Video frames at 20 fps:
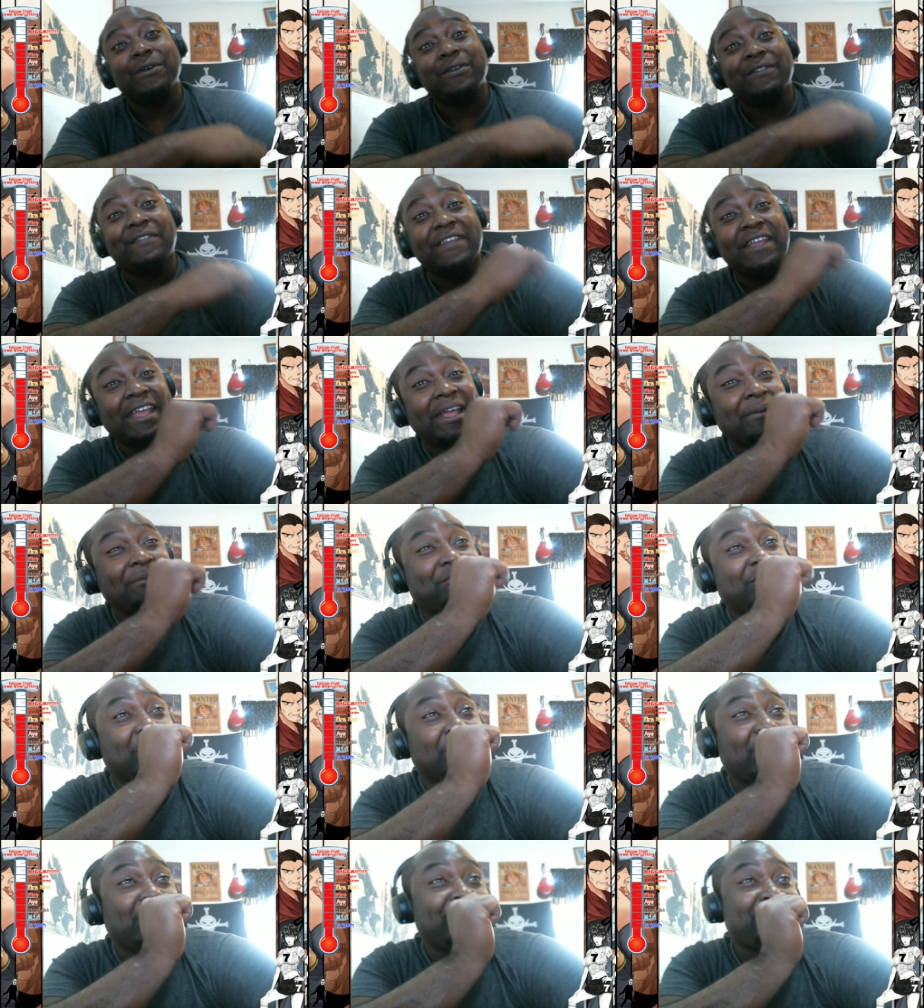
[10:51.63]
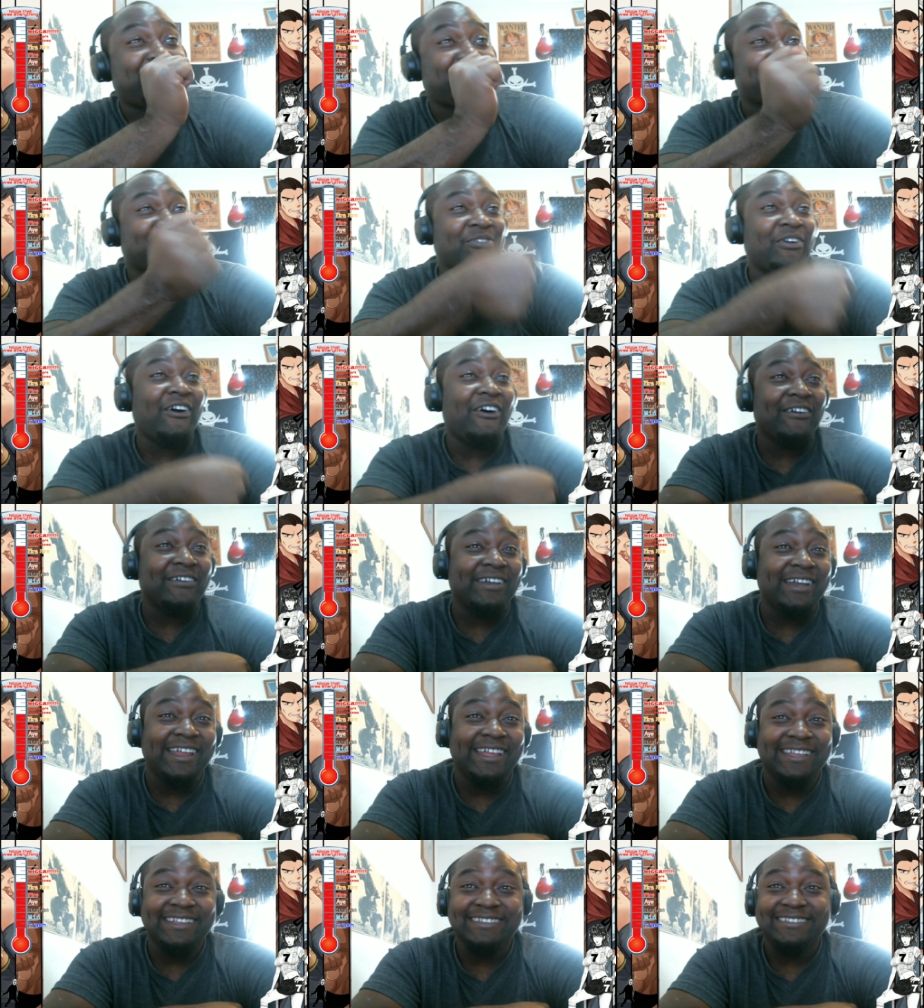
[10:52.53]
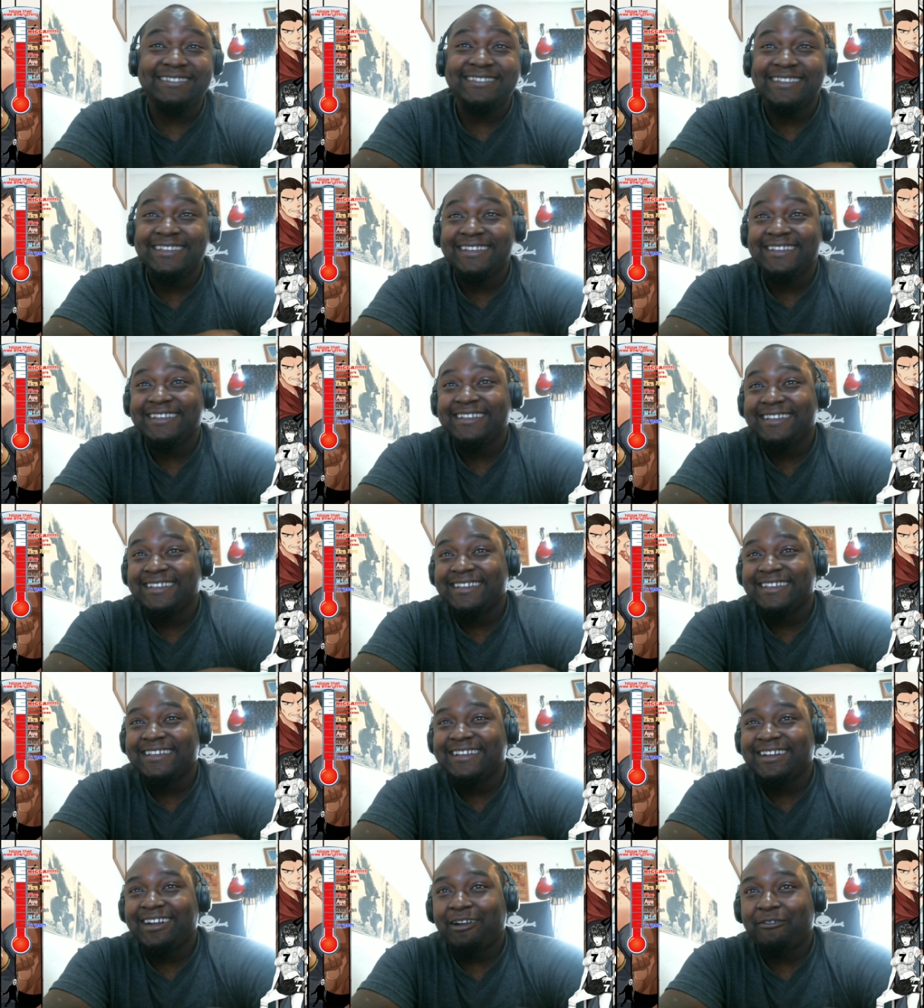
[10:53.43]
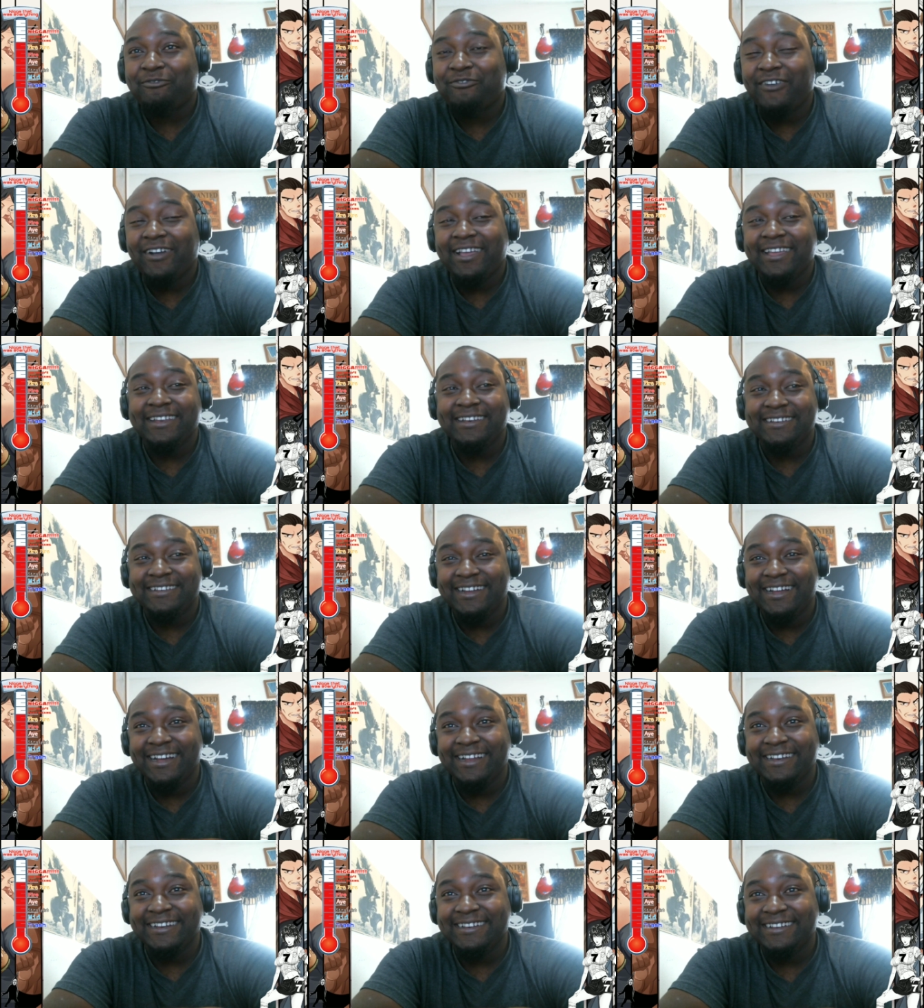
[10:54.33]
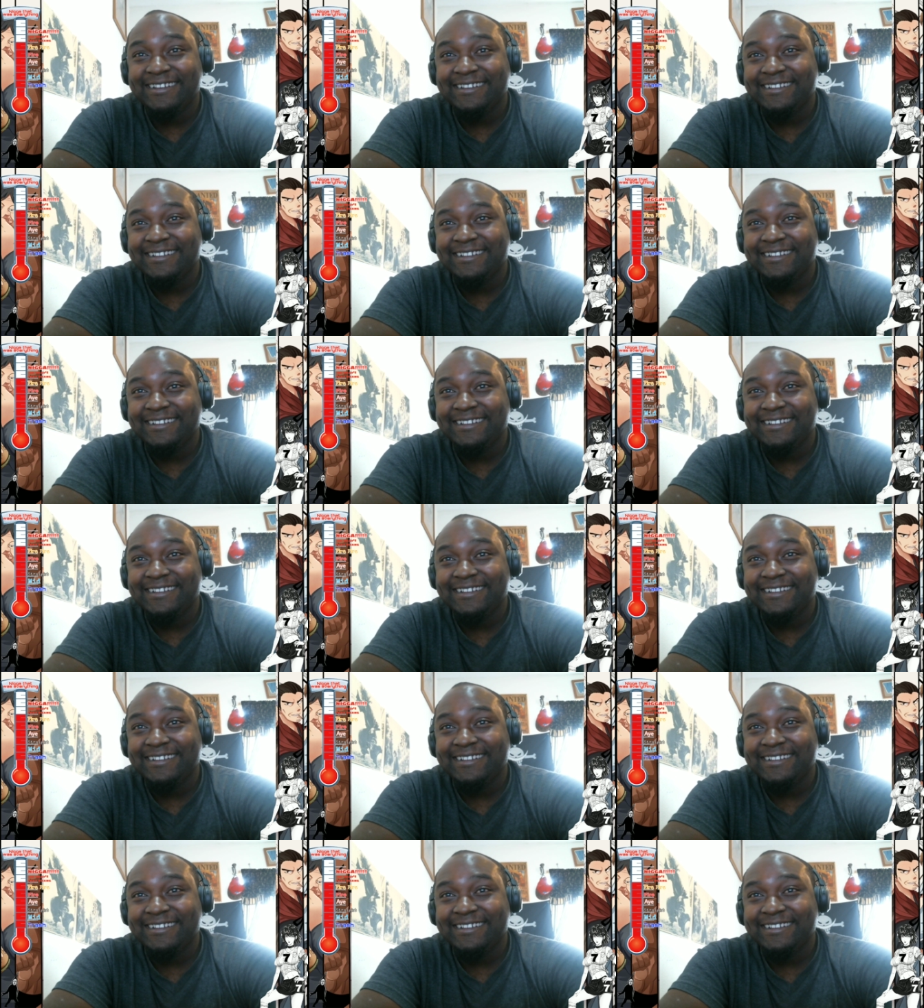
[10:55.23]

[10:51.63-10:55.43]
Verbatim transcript: Damn, some more strong niggas are fucking done.